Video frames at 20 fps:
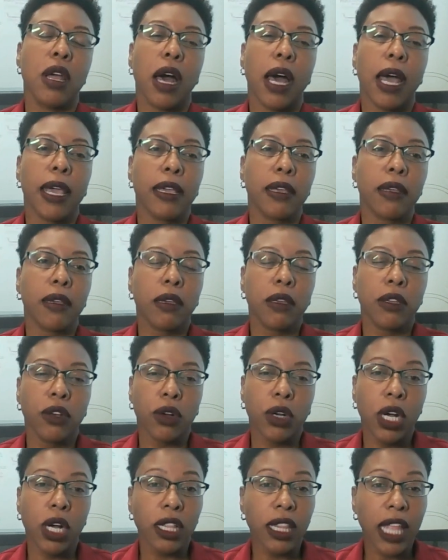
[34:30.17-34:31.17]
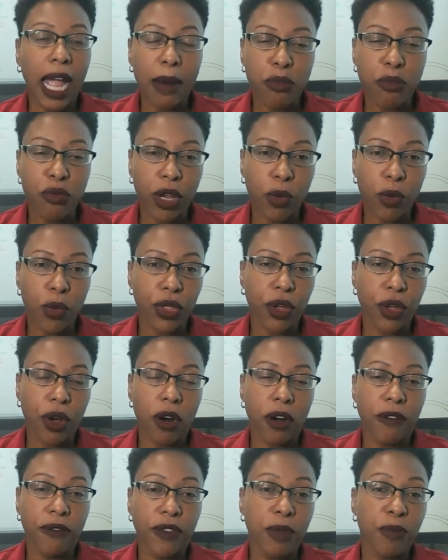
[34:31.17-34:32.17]
I collaborate with
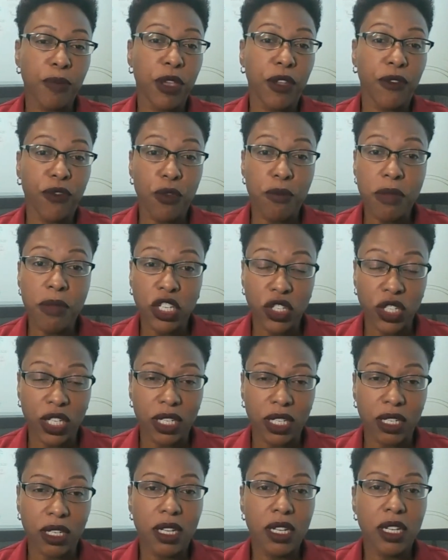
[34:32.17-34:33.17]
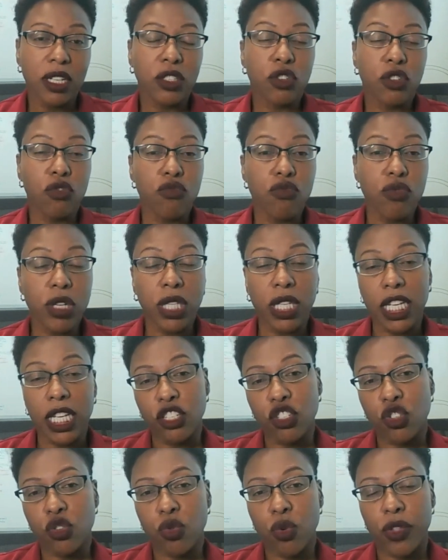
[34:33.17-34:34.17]
our VP for mission to really
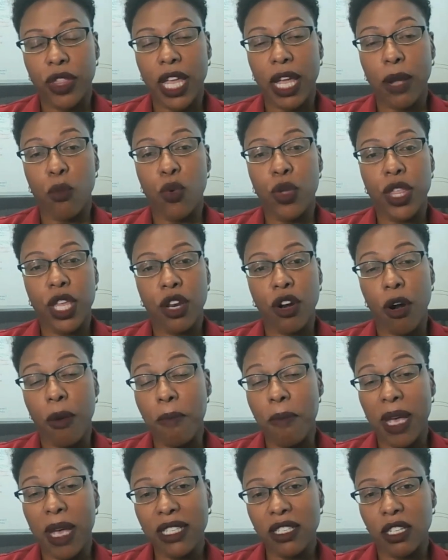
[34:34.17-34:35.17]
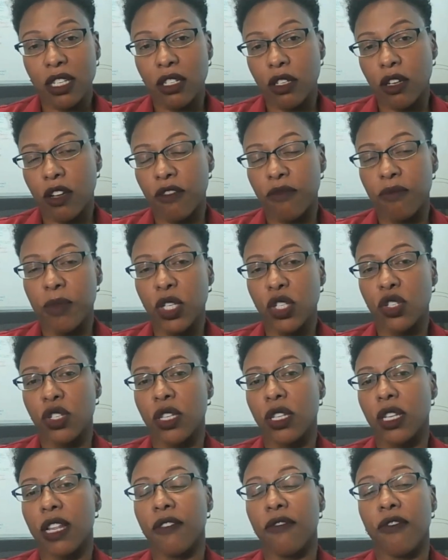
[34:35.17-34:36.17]
ensure that within our message of
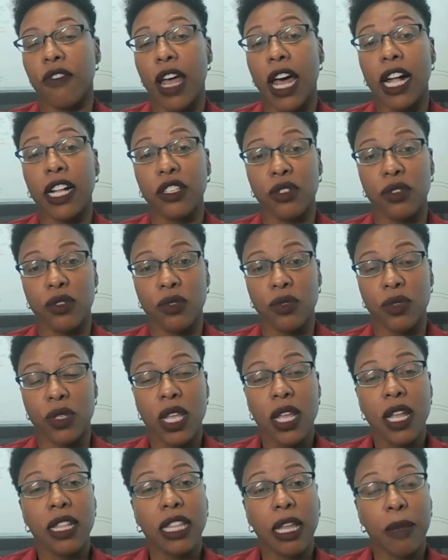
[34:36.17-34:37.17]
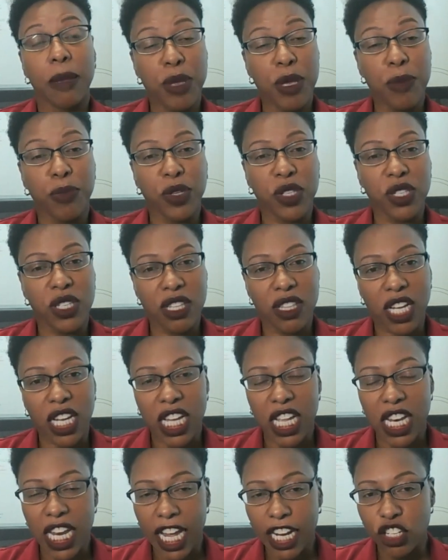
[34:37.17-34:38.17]
mission and values, that people see the
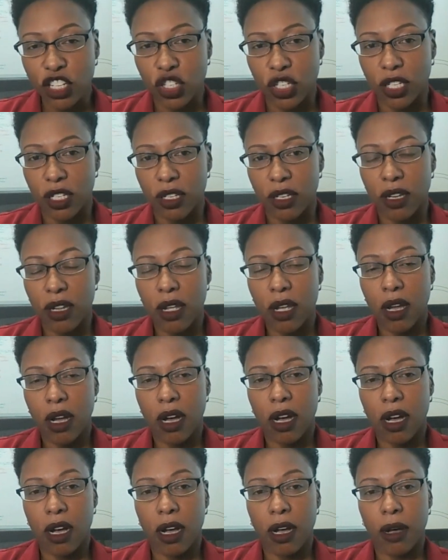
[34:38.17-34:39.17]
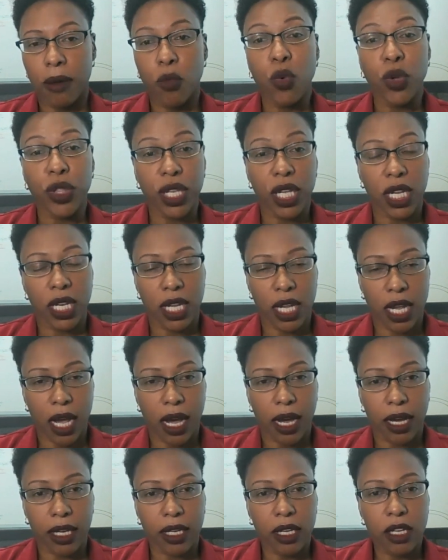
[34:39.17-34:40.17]
connection with
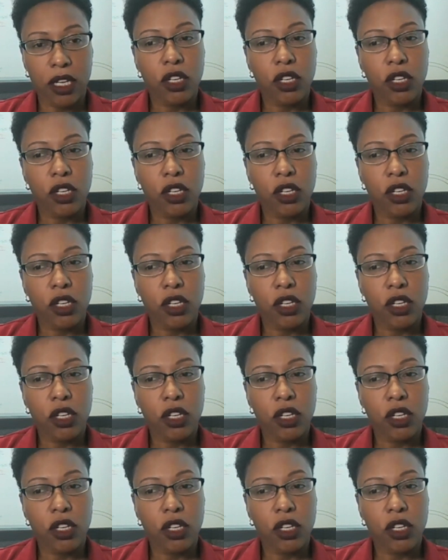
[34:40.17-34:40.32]
EDI.